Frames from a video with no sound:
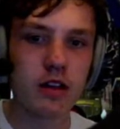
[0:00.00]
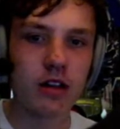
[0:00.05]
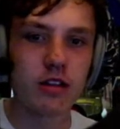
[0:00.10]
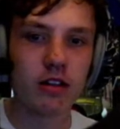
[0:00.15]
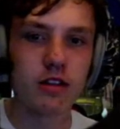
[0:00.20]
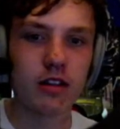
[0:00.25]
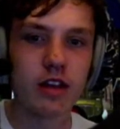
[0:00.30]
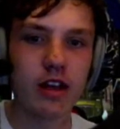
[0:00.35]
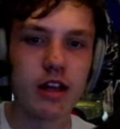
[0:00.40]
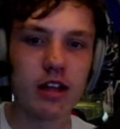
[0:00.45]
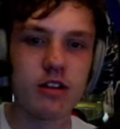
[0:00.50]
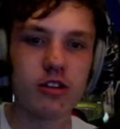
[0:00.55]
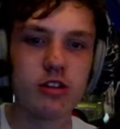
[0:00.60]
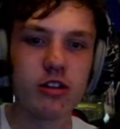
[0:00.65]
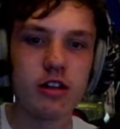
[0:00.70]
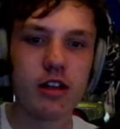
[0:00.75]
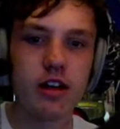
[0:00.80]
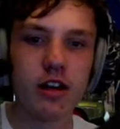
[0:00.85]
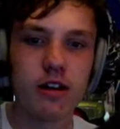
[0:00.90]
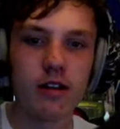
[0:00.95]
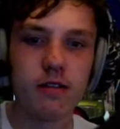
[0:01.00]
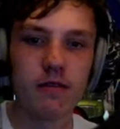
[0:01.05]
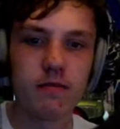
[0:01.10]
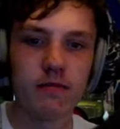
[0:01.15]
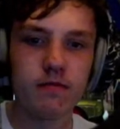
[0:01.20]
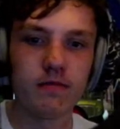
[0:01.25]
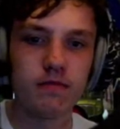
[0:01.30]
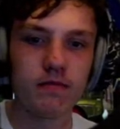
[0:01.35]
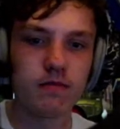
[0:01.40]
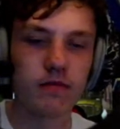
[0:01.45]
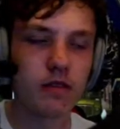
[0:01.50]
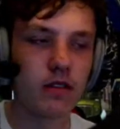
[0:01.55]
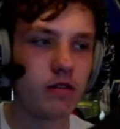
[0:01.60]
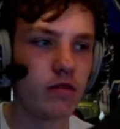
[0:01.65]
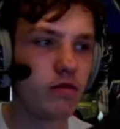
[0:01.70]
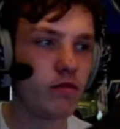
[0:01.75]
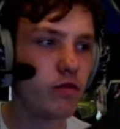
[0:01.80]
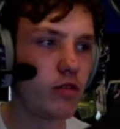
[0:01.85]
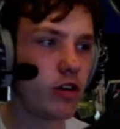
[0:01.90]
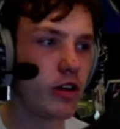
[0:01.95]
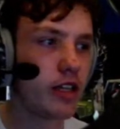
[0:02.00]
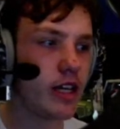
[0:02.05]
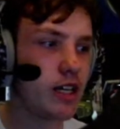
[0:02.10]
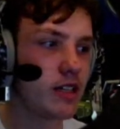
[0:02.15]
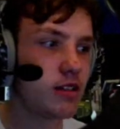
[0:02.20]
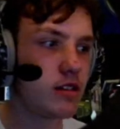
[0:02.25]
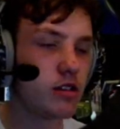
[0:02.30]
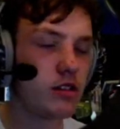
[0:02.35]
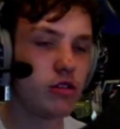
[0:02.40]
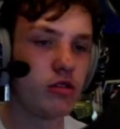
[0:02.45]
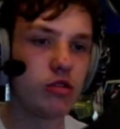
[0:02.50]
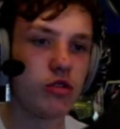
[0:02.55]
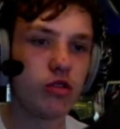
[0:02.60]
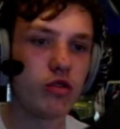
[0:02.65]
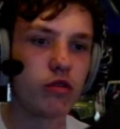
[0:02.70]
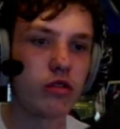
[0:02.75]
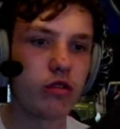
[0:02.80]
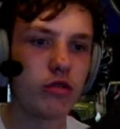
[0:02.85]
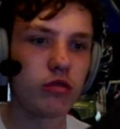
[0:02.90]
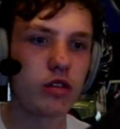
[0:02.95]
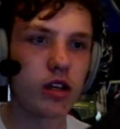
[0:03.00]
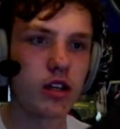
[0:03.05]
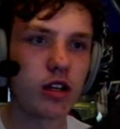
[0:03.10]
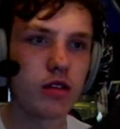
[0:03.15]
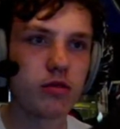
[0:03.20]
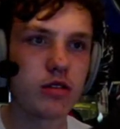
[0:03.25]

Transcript: I'm the engineer. Right, that's the tutorial done.